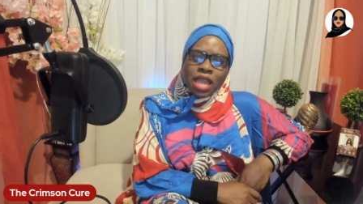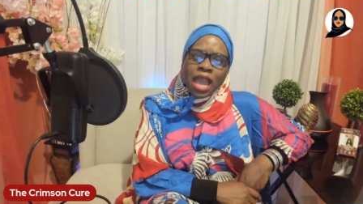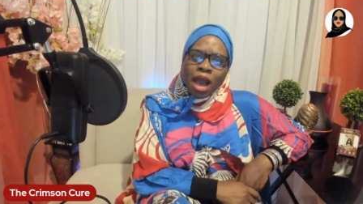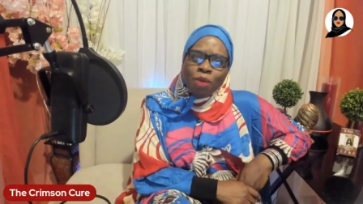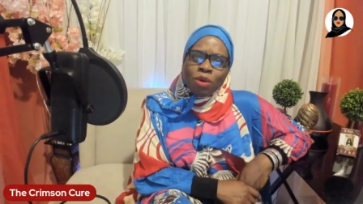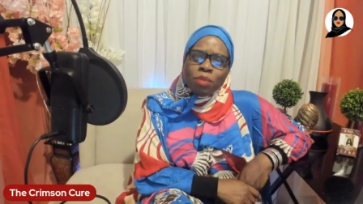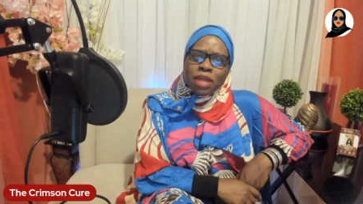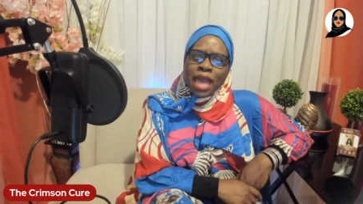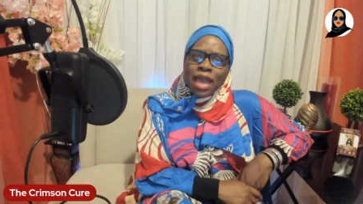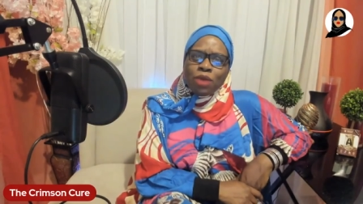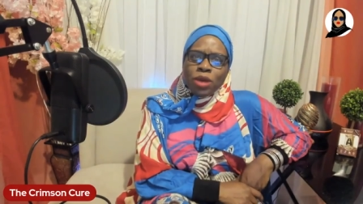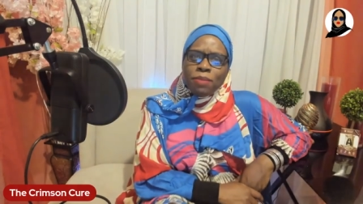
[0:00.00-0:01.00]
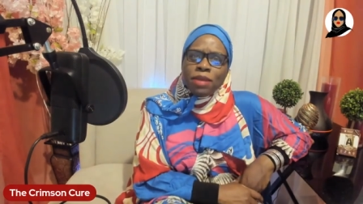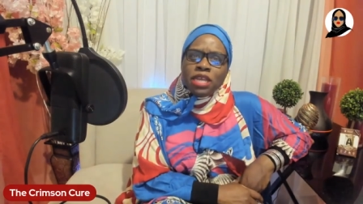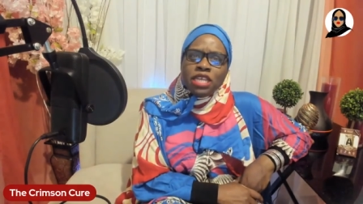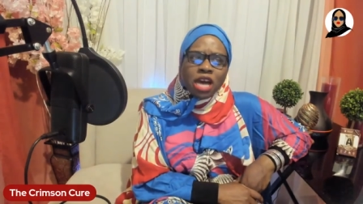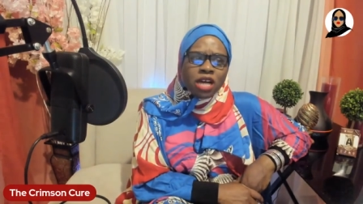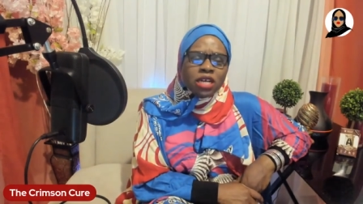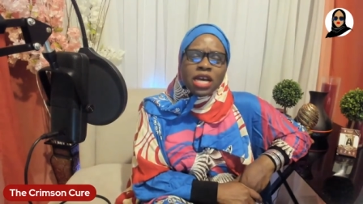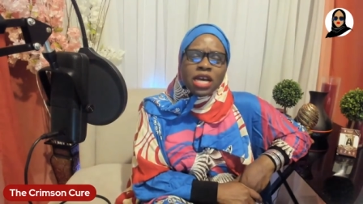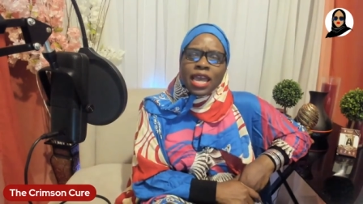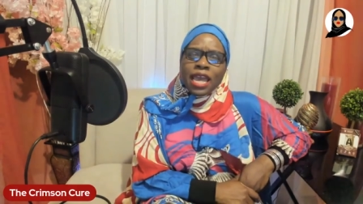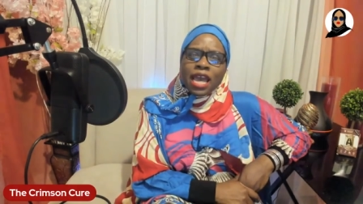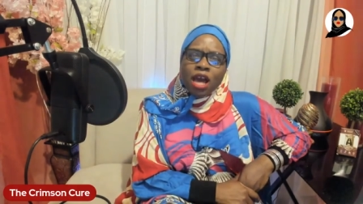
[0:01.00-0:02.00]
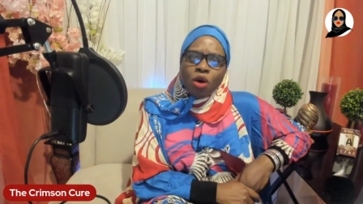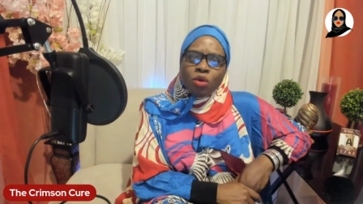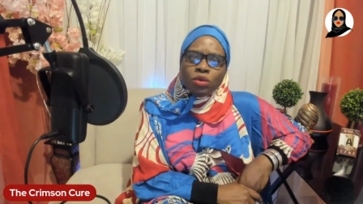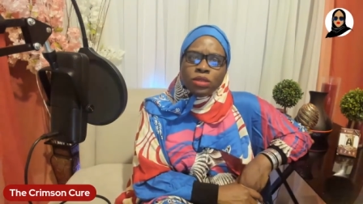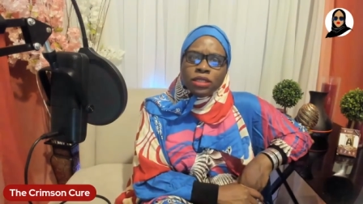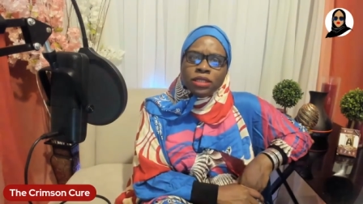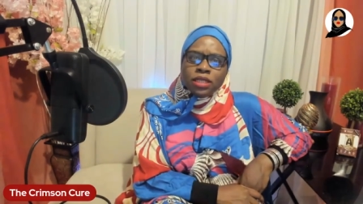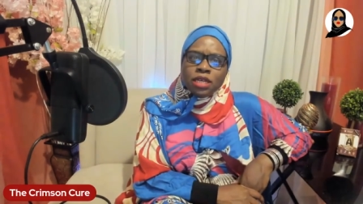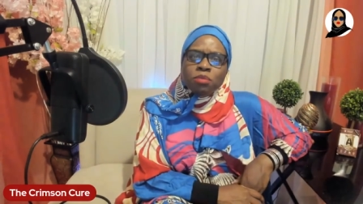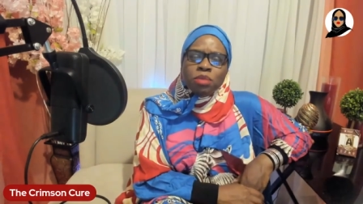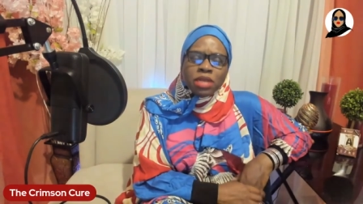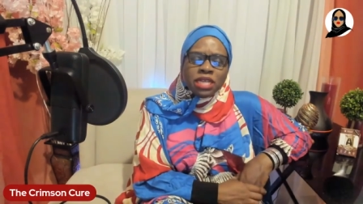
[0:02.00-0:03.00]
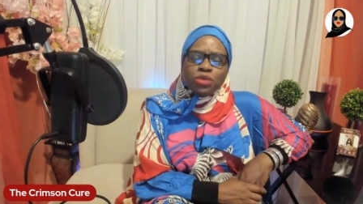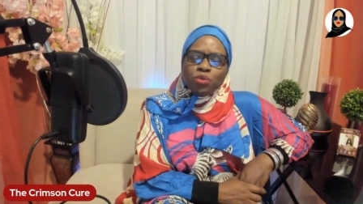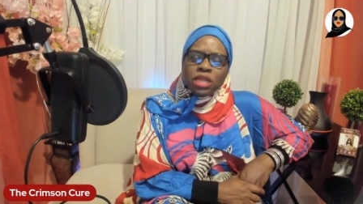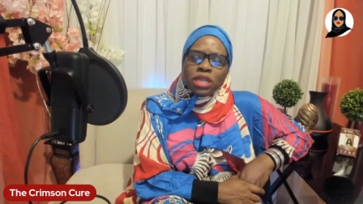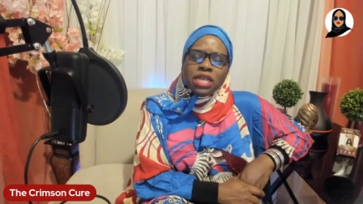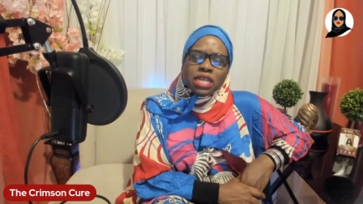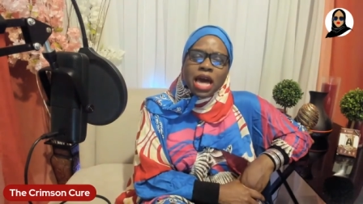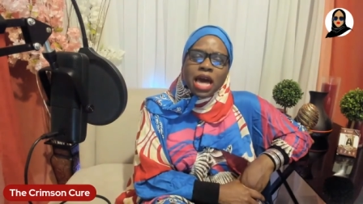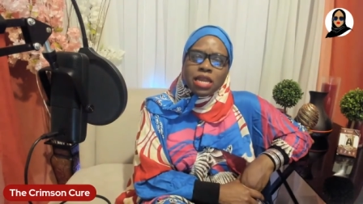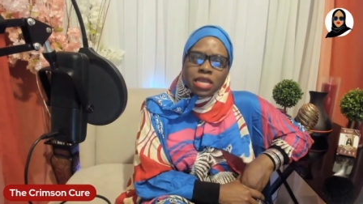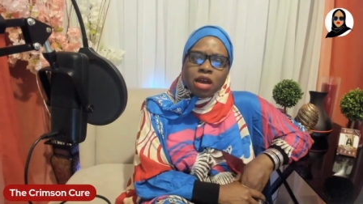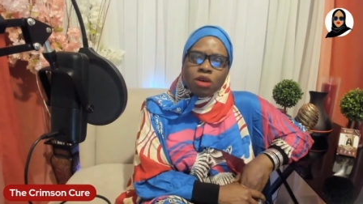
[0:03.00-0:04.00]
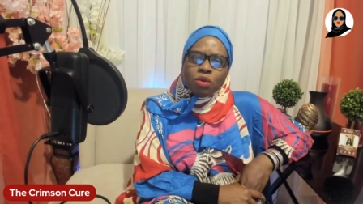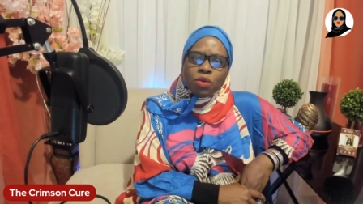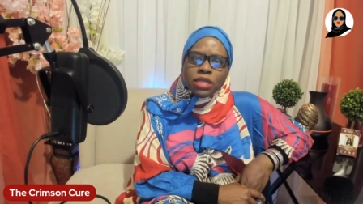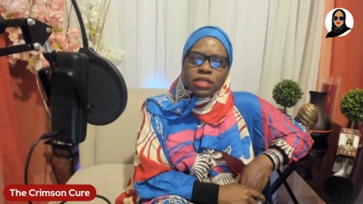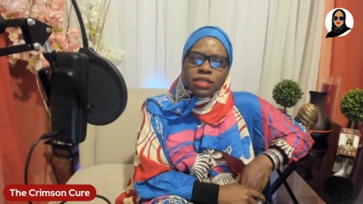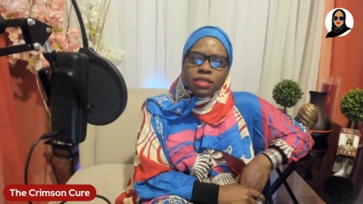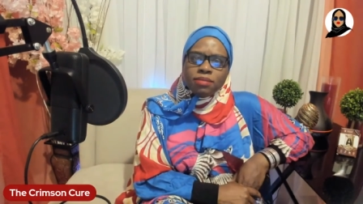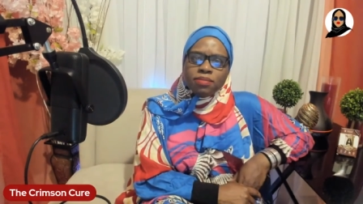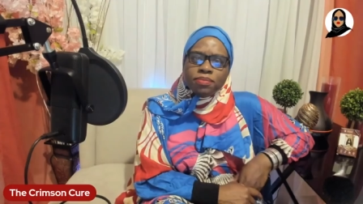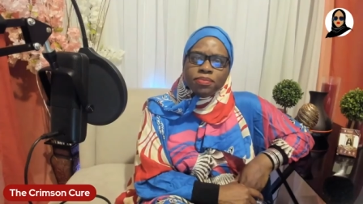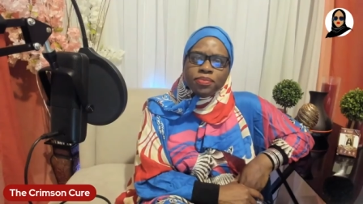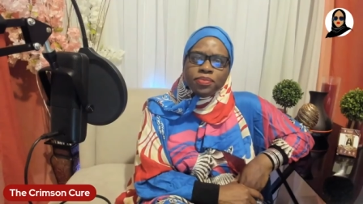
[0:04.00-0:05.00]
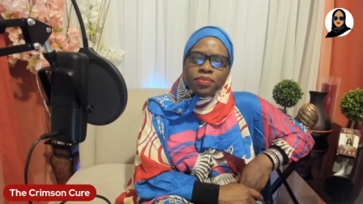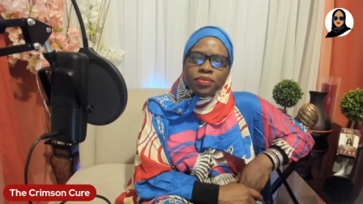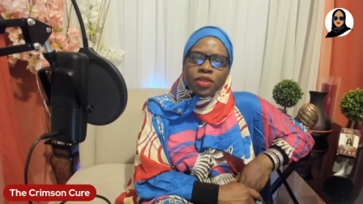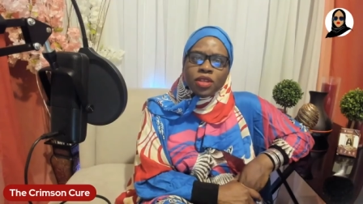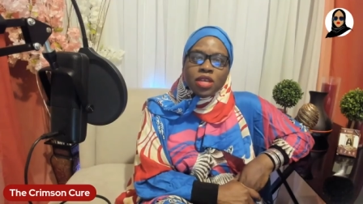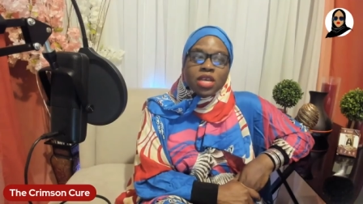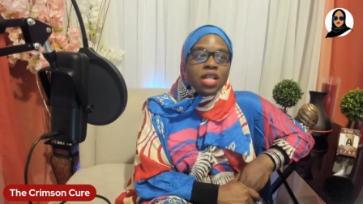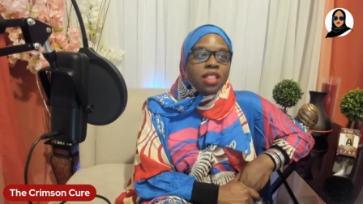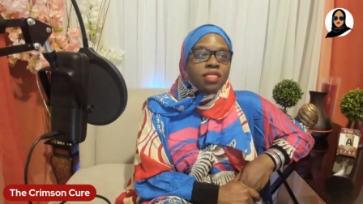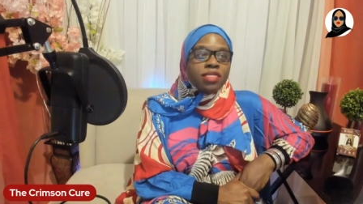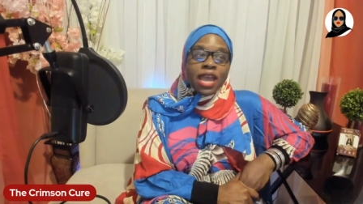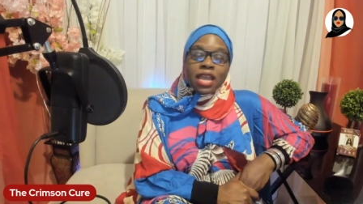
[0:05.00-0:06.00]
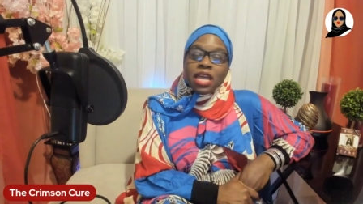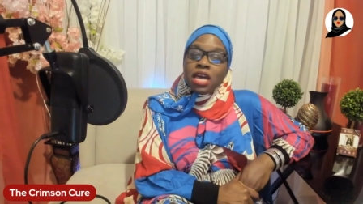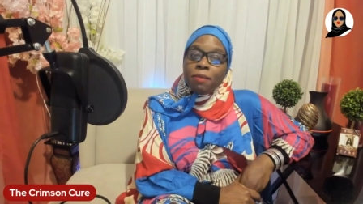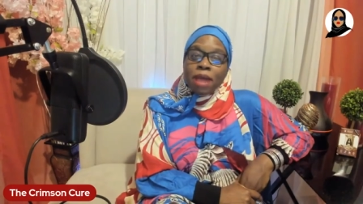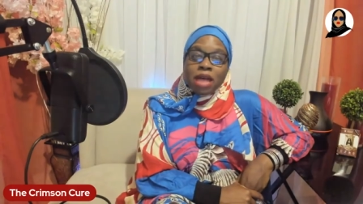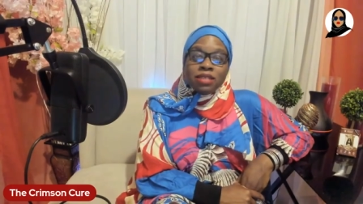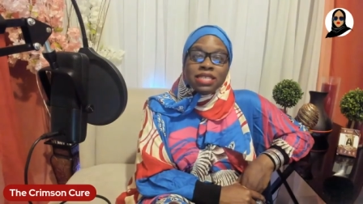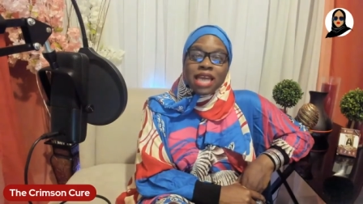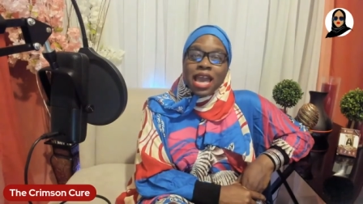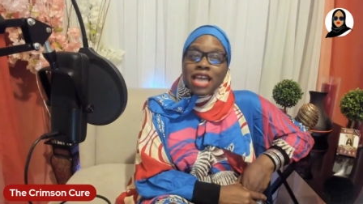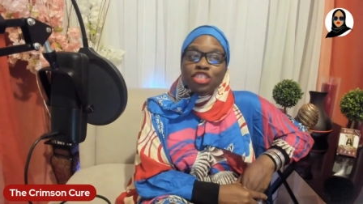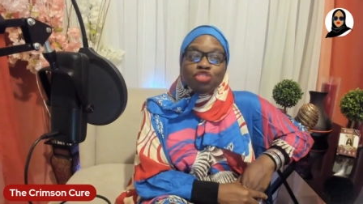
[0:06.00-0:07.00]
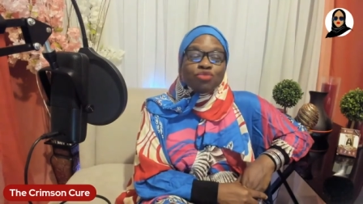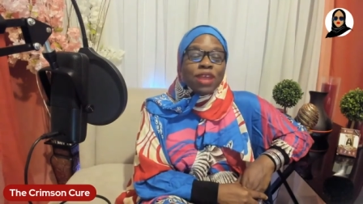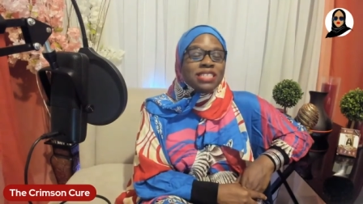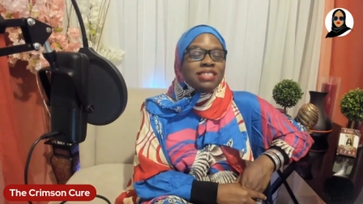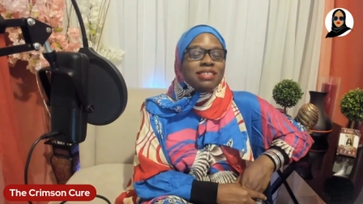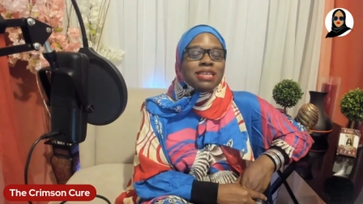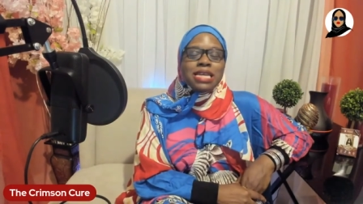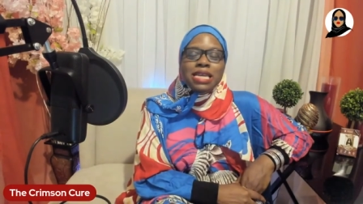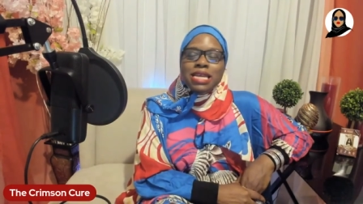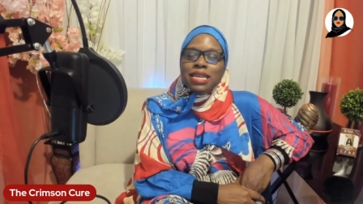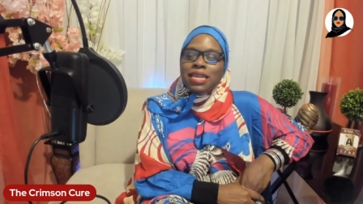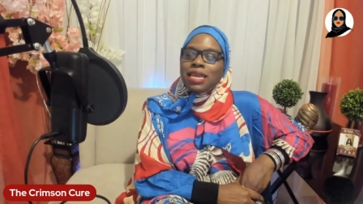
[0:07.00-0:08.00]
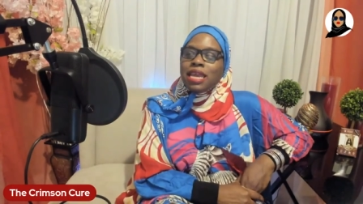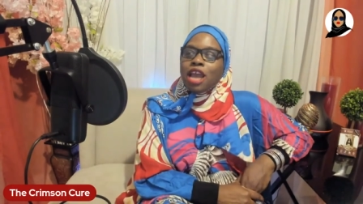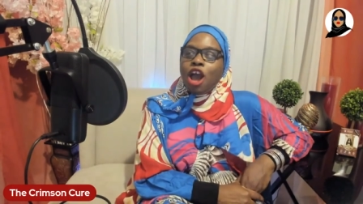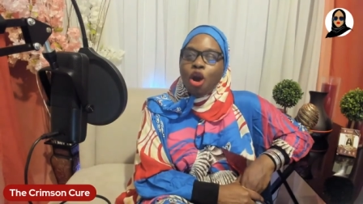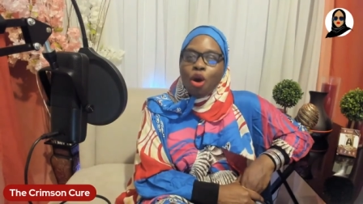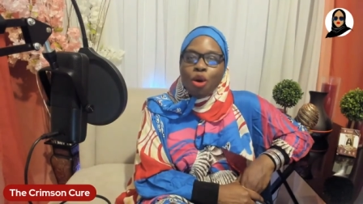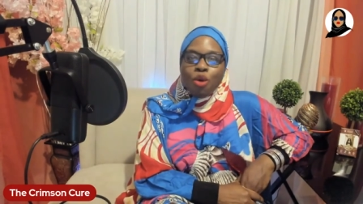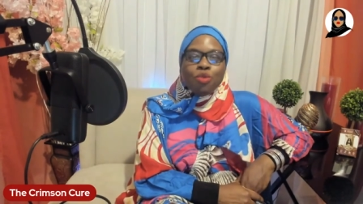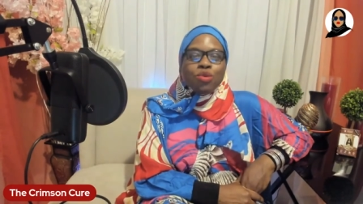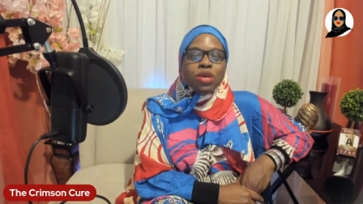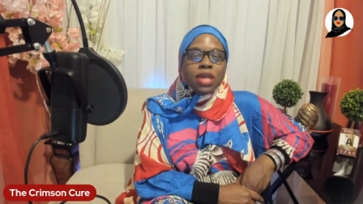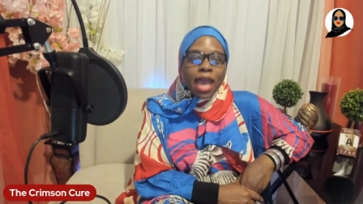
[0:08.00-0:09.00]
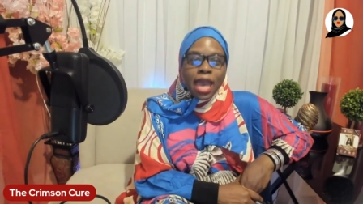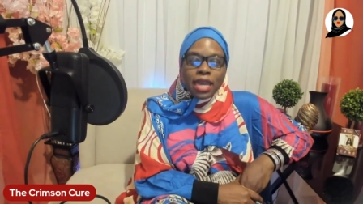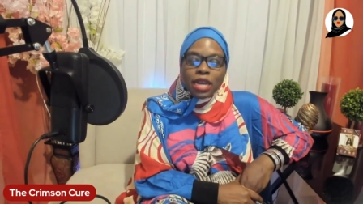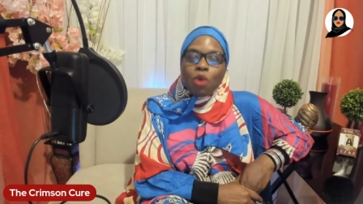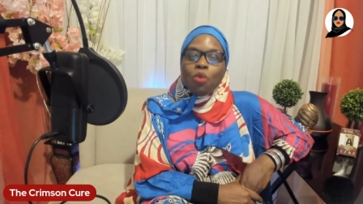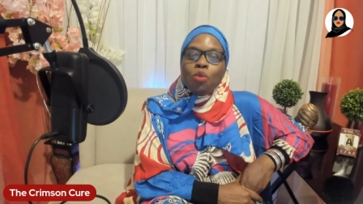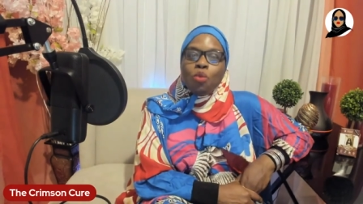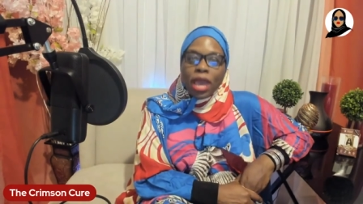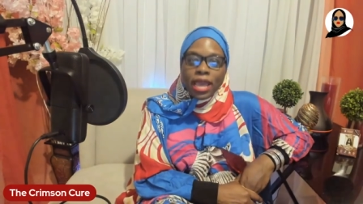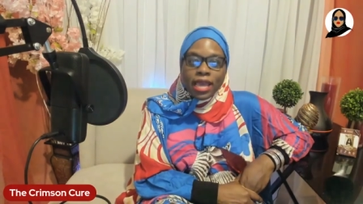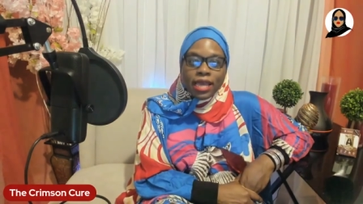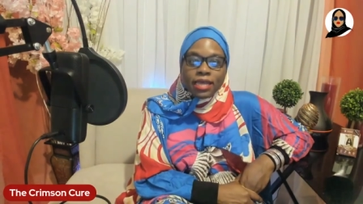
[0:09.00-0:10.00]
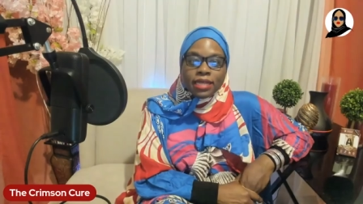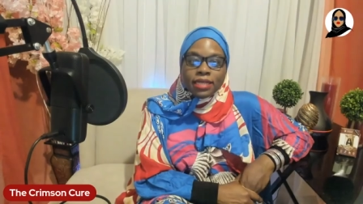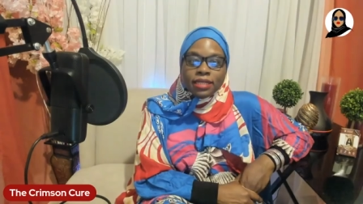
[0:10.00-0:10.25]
our black women, younger and older, but it's really a lot of young ones that come outside dressed any old kind of way.